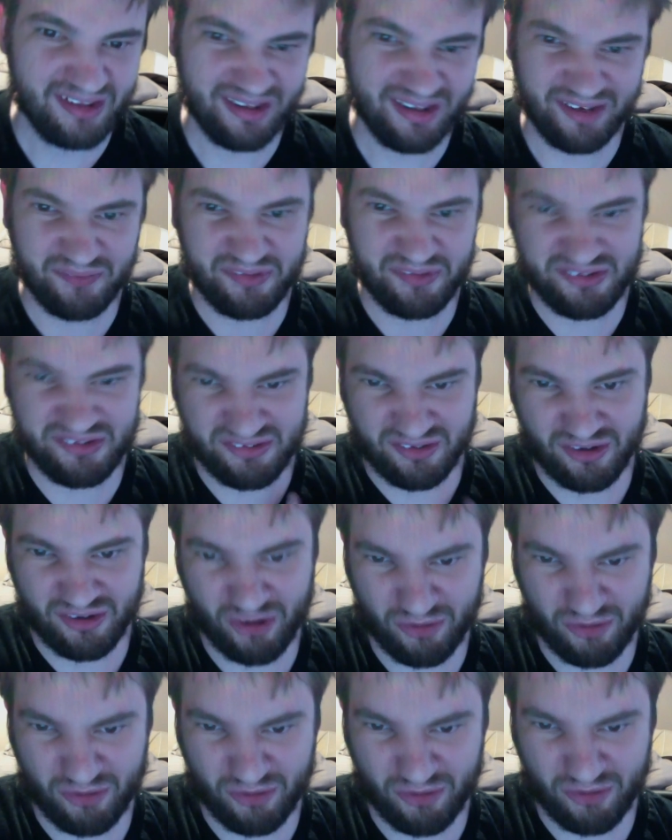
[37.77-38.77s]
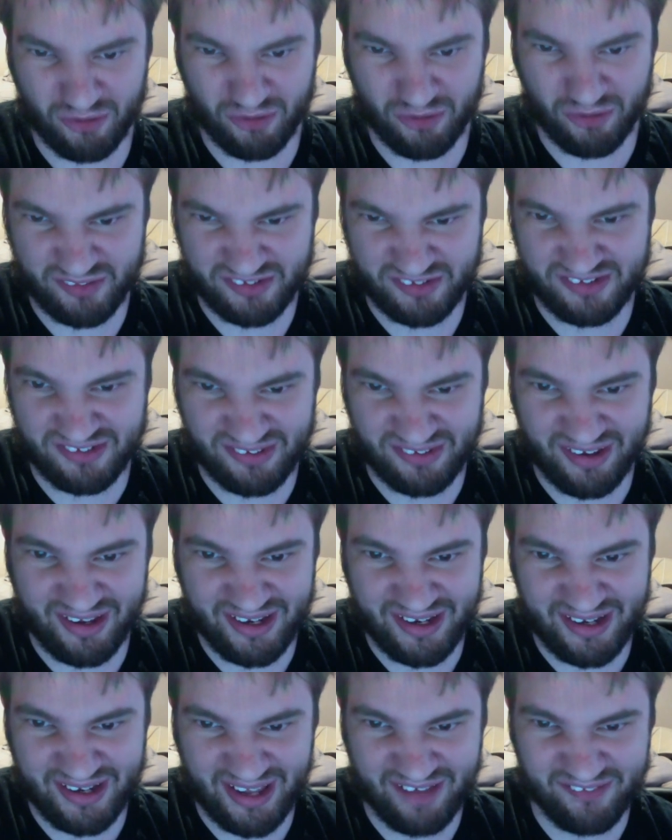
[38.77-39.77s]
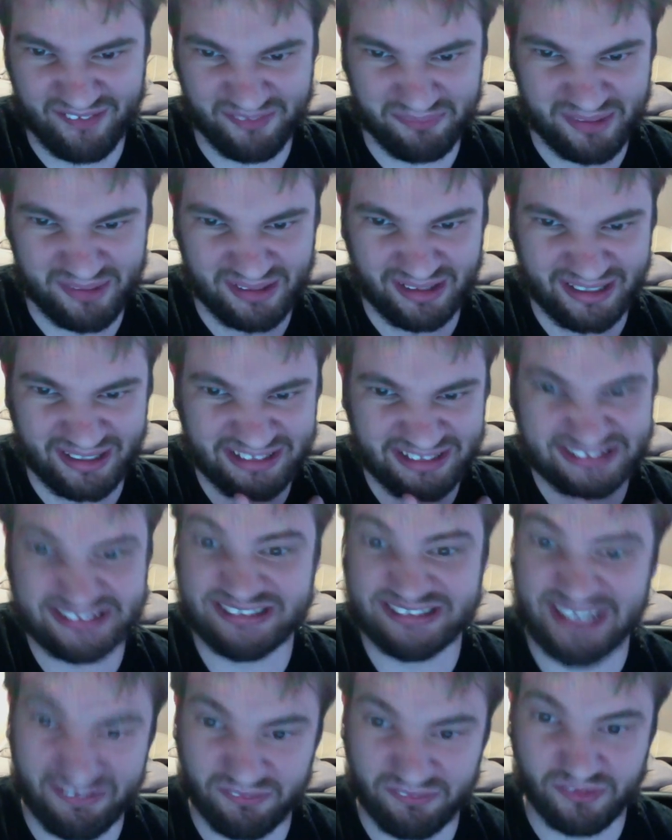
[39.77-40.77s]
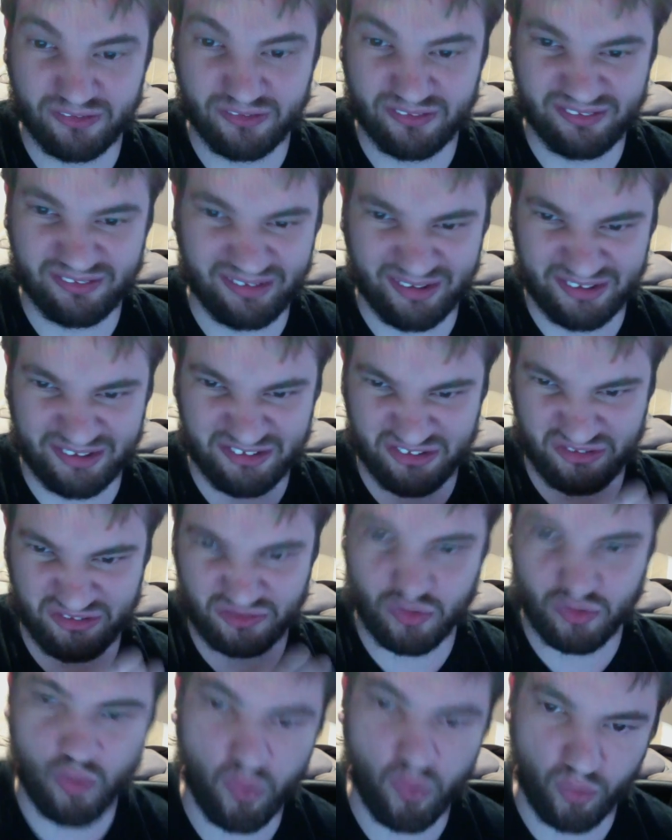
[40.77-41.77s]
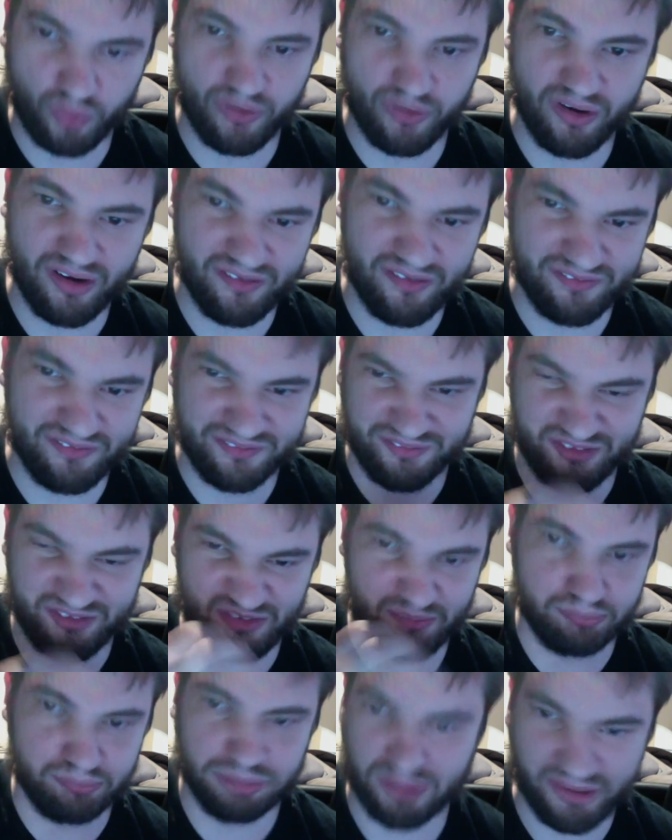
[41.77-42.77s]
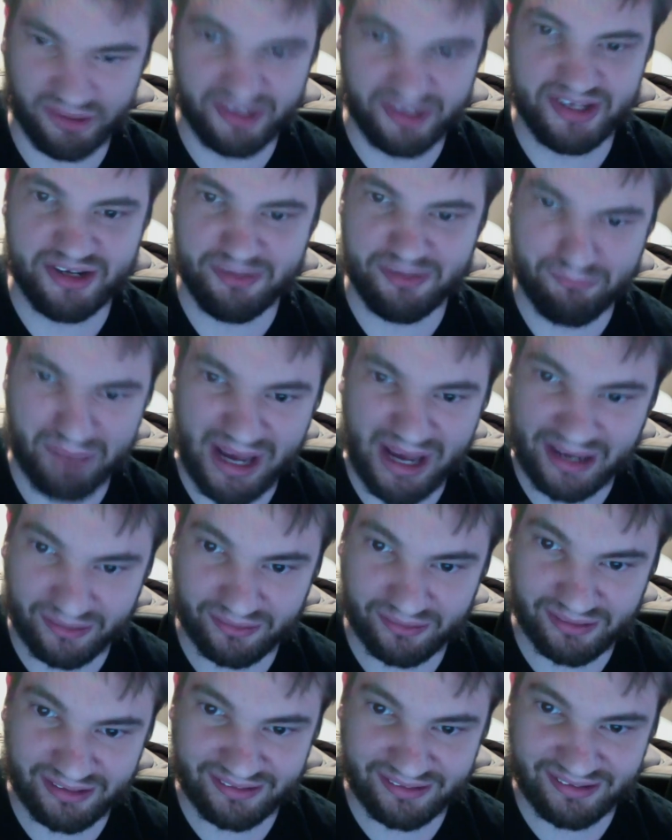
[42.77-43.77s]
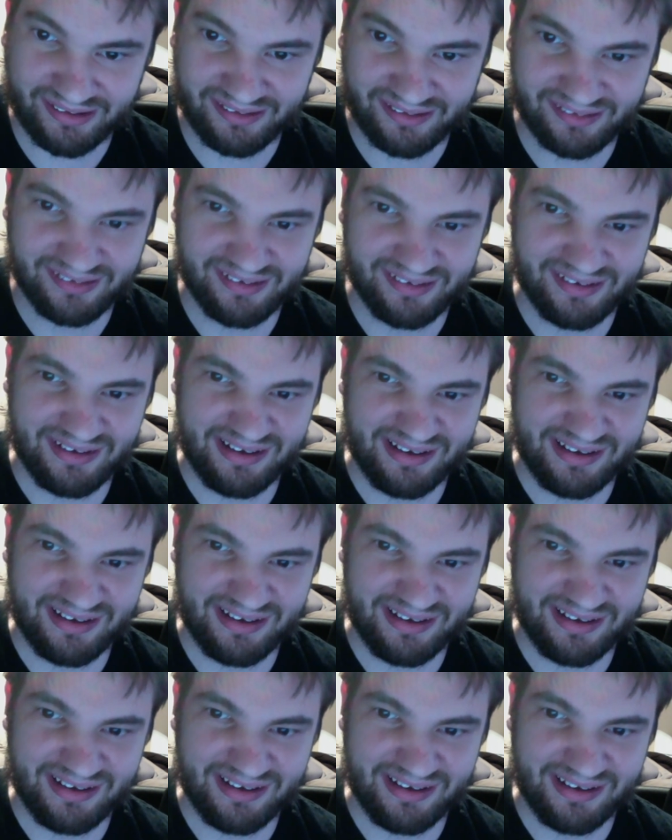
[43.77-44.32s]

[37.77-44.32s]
like with his arm and part of his side having been like severed, like just torn off and just bloodied and battered like that.